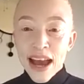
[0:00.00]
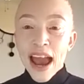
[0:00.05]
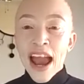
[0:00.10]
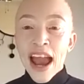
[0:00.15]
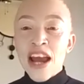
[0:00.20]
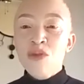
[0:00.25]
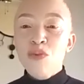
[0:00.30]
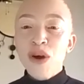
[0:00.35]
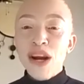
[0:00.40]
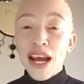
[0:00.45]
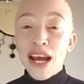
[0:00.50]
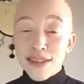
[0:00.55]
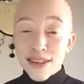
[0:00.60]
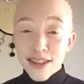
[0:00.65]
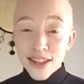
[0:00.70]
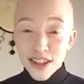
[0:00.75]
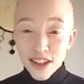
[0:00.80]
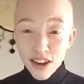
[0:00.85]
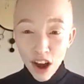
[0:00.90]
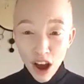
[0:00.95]
And when I
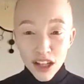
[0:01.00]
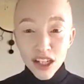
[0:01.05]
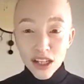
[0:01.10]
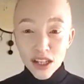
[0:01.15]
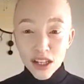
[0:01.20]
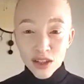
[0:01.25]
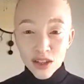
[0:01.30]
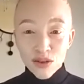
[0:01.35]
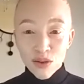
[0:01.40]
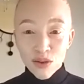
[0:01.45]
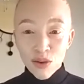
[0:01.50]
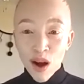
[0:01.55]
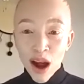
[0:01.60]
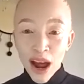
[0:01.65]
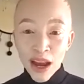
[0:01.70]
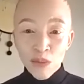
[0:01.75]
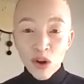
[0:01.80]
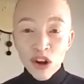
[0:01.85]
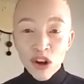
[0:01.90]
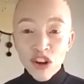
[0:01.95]
started to
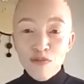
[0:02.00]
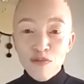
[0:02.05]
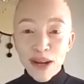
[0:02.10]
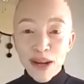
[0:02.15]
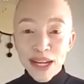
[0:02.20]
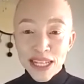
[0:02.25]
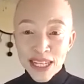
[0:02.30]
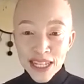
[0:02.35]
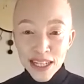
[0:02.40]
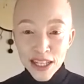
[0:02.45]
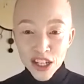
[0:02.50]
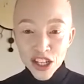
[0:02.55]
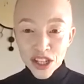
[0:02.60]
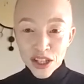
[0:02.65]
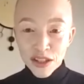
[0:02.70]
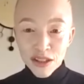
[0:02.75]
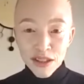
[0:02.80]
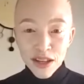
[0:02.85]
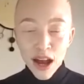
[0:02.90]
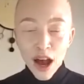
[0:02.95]
cry, one of my
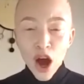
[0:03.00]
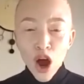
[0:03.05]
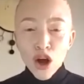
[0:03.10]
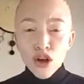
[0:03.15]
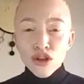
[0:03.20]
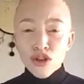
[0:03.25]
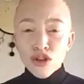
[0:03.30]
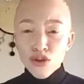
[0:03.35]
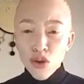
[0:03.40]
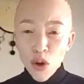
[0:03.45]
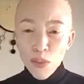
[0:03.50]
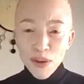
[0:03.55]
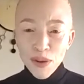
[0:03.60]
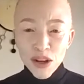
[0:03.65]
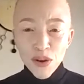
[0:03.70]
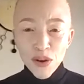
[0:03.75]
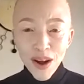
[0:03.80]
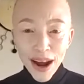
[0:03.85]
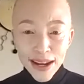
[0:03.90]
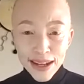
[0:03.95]
teachers saw me
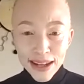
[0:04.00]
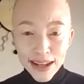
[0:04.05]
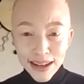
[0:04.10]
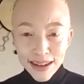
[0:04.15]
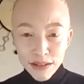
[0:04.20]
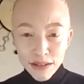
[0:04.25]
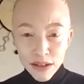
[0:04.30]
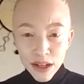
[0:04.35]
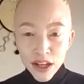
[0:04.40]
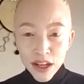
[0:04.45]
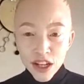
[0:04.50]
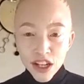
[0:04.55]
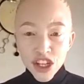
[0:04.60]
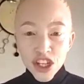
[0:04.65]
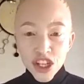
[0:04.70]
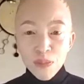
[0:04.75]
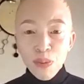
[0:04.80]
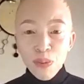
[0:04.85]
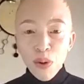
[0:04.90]
crying. She